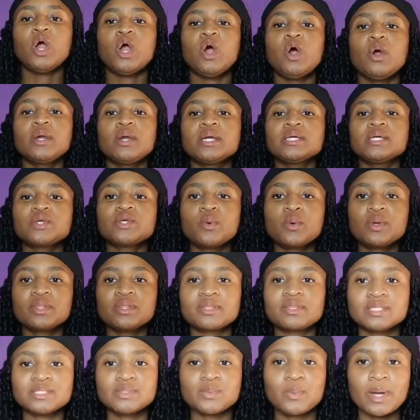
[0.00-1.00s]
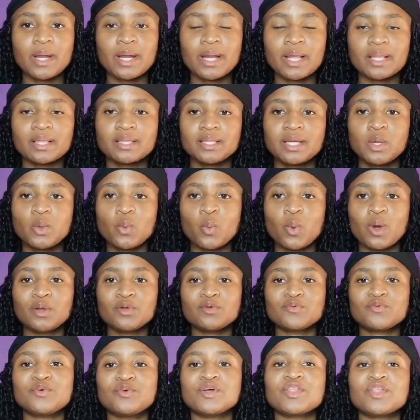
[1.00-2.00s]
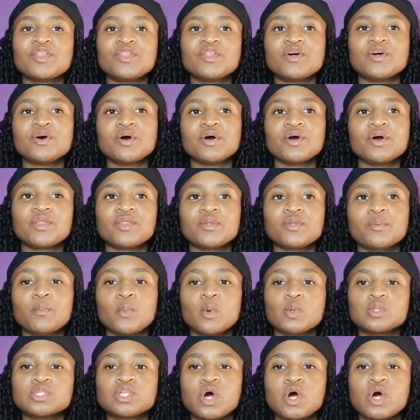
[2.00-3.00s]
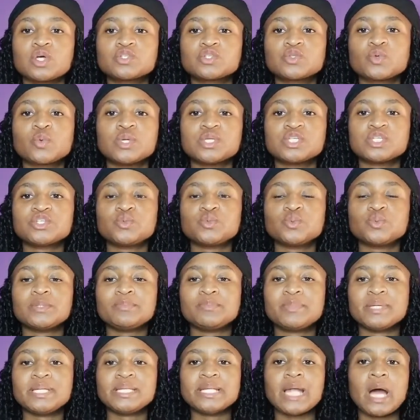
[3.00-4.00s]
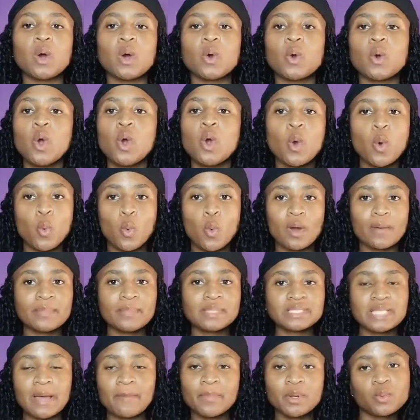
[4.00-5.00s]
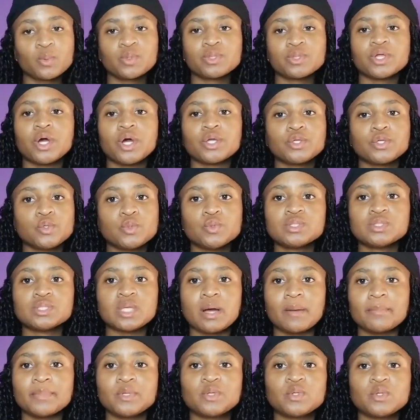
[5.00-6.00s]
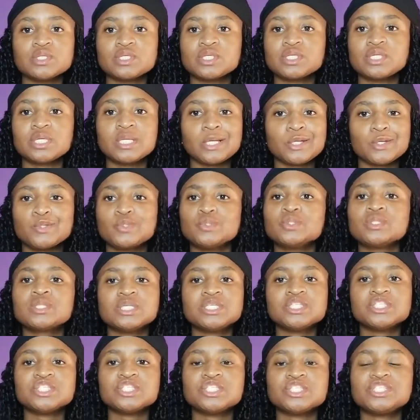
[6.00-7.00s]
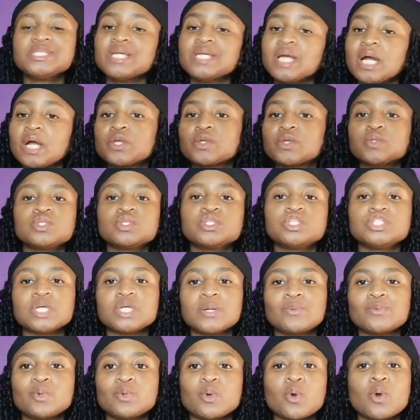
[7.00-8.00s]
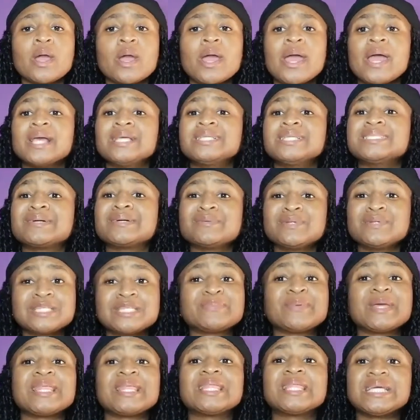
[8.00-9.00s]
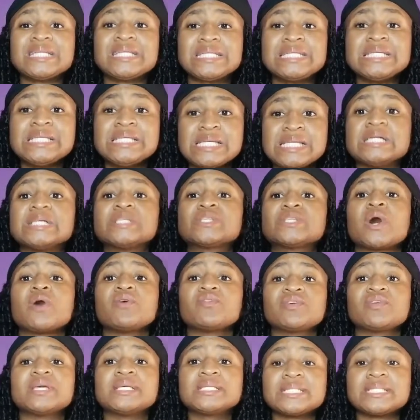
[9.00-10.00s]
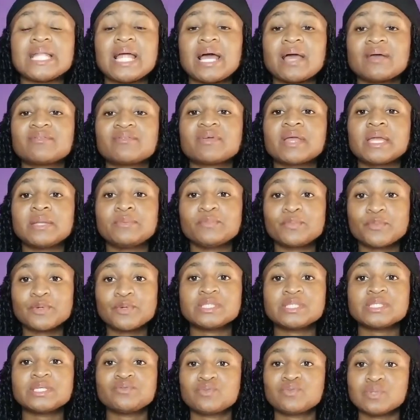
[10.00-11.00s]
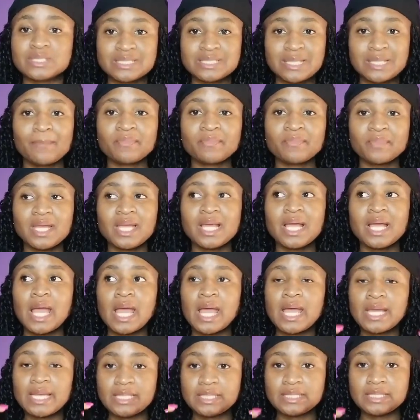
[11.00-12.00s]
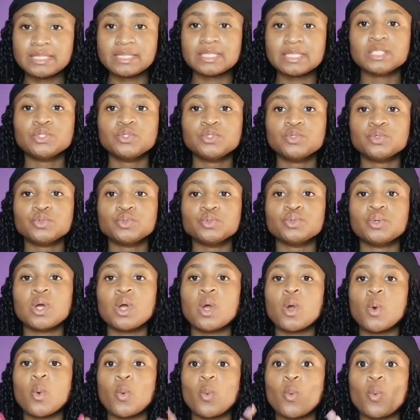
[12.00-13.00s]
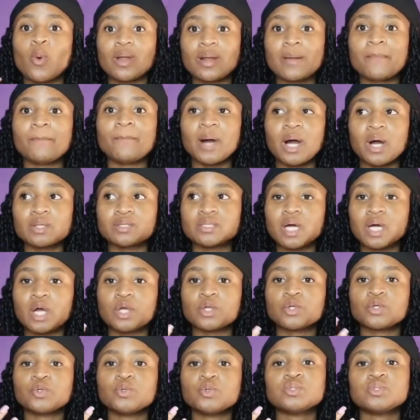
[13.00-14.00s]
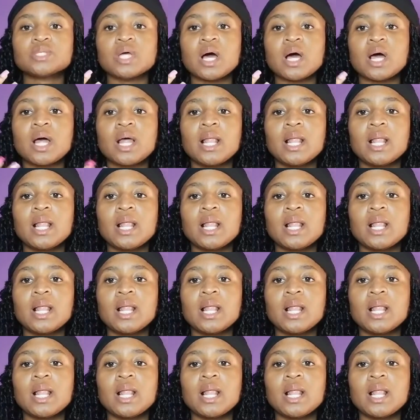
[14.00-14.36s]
Okay, so with this one, I think one of the most asked question would be now, what must happen with the accuser? Because she accused Njabulo. Njabulo spent 13 years of his life in prison for something he didn't do. What about the accuser?